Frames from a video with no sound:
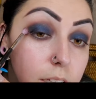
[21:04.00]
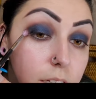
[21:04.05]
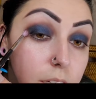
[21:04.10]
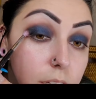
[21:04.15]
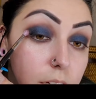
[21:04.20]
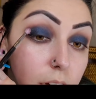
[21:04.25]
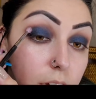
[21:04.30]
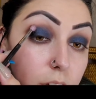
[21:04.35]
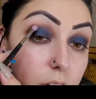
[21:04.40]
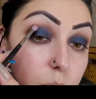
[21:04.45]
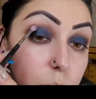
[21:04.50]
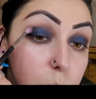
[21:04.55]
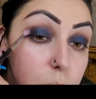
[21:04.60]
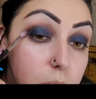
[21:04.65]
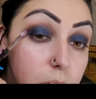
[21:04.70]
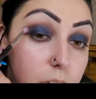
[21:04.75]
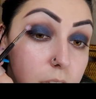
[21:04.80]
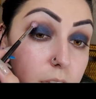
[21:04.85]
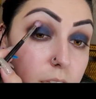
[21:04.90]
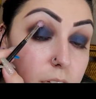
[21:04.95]
kind of
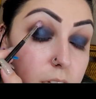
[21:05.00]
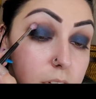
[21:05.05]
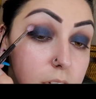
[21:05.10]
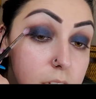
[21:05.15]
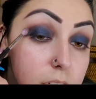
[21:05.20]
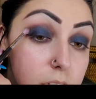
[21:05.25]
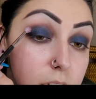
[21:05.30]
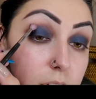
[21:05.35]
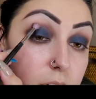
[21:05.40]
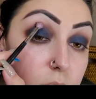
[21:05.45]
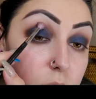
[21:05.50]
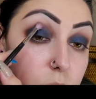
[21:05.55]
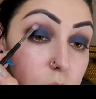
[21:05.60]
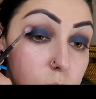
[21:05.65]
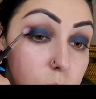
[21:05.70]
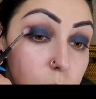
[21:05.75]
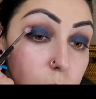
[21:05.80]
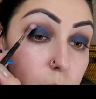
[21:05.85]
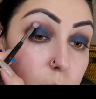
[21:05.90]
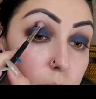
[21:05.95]
putting this
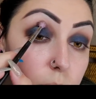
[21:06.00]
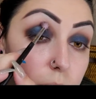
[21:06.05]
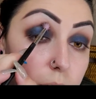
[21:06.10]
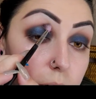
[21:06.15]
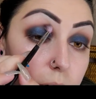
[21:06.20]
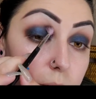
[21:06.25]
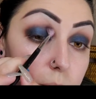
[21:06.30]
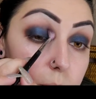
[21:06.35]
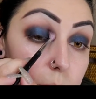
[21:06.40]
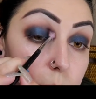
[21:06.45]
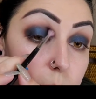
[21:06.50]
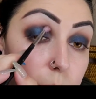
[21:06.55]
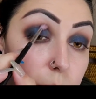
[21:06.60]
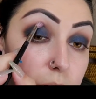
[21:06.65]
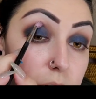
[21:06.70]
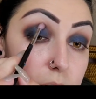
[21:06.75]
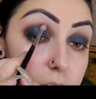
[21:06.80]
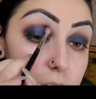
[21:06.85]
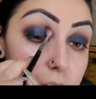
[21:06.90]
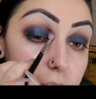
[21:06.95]
into the
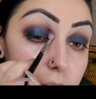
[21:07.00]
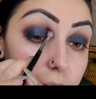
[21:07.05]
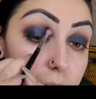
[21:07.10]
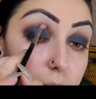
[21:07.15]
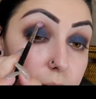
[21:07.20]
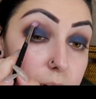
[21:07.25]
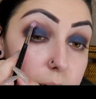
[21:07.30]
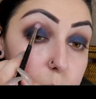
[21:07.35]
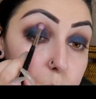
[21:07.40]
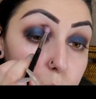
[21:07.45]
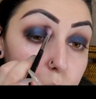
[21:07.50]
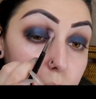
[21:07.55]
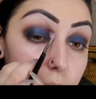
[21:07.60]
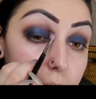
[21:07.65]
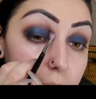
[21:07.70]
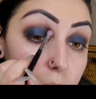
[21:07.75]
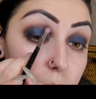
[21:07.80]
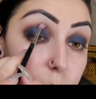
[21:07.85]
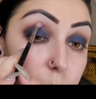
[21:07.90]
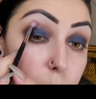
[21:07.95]
rest of that
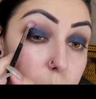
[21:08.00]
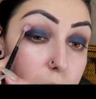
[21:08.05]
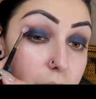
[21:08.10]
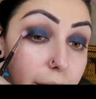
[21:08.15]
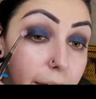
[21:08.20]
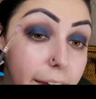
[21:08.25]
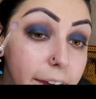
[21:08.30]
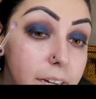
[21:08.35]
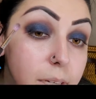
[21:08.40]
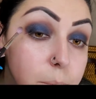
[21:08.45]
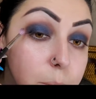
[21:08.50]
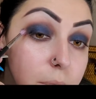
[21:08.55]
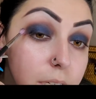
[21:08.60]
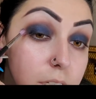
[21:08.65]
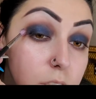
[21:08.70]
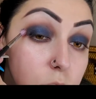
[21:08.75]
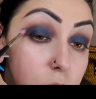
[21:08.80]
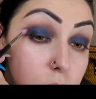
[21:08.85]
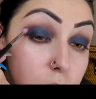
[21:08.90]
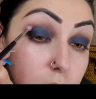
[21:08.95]
brown black
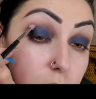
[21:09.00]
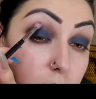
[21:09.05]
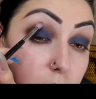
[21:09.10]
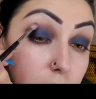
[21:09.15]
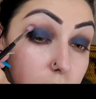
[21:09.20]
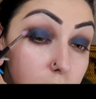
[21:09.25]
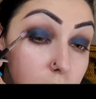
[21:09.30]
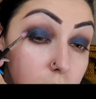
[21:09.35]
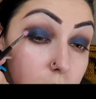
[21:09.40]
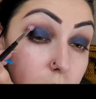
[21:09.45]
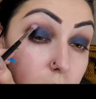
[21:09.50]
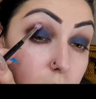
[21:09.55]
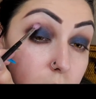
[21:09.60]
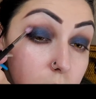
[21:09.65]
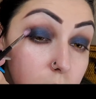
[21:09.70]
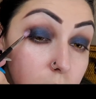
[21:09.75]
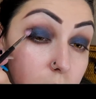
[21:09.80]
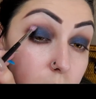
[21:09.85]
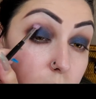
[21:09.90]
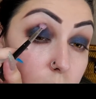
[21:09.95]
mixture.
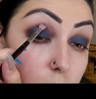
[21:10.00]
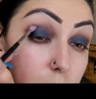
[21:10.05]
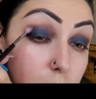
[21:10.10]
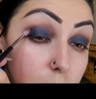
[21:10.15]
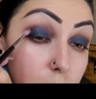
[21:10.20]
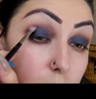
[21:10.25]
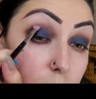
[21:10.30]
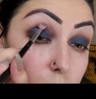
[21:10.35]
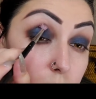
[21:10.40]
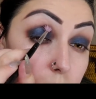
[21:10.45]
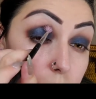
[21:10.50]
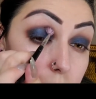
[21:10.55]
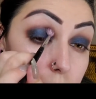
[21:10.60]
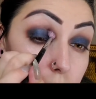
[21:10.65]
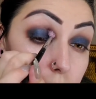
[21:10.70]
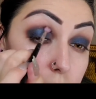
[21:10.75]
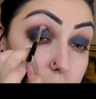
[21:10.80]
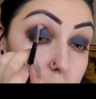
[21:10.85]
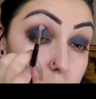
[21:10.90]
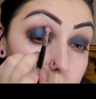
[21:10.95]

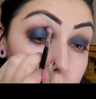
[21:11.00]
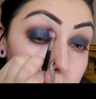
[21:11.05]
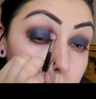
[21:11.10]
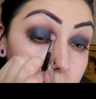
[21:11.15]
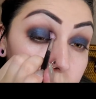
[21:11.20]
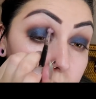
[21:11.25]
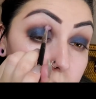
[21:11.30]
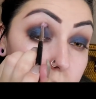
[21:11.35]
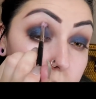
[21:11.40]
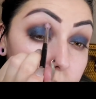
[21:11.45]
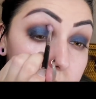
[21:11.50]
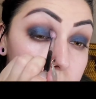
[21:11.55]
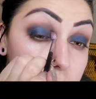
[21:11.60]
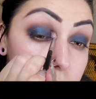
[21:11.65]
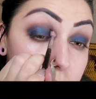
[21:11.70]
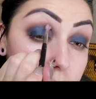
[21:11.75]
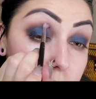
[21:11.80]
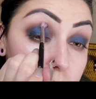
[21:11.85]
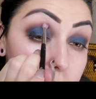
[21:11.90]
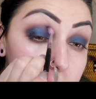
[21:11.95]
Not super hard,
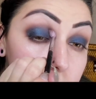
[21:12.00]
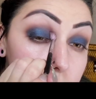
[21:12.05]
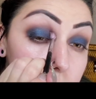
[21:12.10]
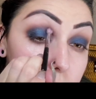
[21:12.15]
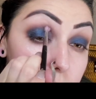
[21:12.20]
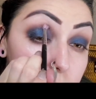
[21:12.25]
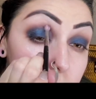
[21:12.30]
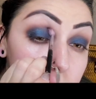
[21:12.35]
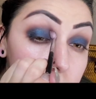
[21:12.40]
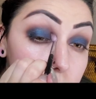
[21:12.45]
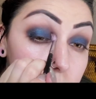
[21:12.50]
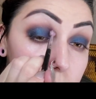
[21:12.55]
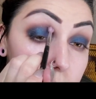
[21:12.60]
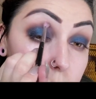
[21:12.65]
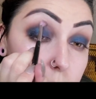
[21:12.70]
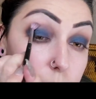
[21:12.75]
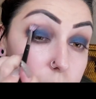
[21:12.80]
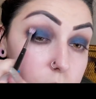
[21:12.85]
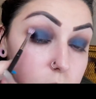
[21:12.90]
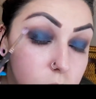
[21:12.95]

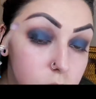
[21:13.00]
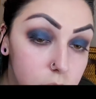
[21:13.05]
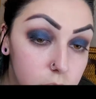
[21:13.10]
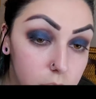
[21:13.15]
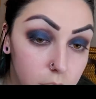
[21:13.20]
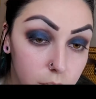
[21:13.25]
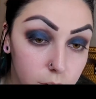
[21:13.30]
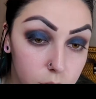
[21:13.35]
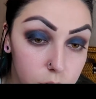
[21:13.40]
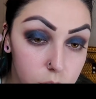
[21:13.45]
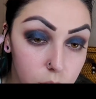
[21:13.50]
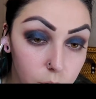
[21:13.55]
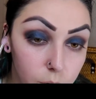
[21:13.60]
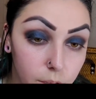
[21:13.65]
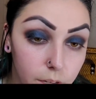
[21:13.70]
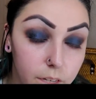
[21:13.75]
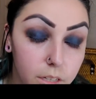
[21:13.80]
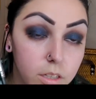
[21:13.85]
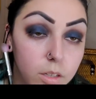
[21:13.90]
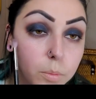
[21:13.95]
but just enough so
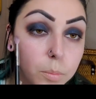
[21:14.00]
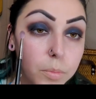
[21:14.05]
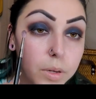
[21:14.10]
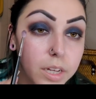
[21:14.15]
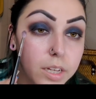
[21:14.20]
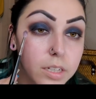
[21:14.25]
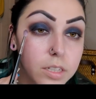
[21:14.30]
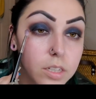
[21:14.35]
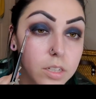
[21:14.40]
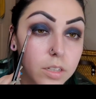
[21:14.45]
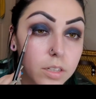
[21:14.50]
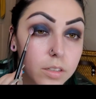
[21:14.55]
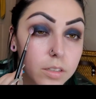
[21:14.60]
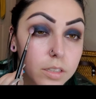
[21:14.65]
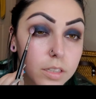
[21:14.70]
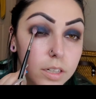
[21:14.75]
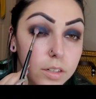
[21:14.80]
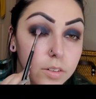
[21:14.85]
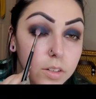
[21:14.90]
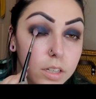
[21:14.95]
that your base
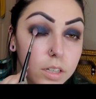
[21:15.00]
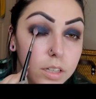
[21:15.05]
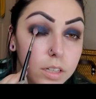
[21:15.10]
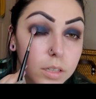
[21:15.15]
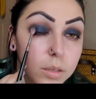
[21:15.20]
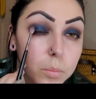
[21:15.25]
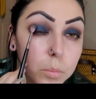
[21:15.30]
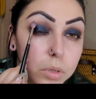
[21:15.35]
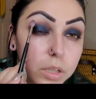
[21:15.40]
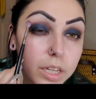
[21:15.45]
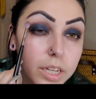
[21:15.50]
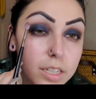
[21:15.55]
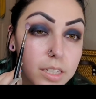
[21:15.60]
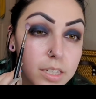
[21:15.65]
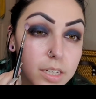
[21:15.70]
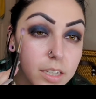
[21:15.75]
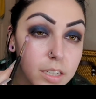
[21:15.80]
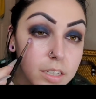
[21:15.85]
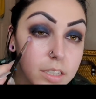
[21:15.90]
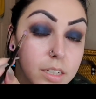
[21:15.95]
down here blends
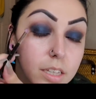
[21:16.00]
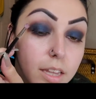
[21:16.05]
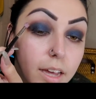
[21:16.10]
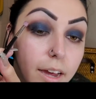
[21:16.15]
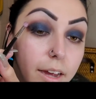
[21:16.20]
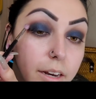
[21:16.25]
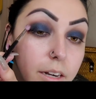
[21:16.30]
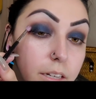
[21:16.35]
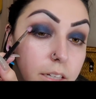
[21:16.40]
into that.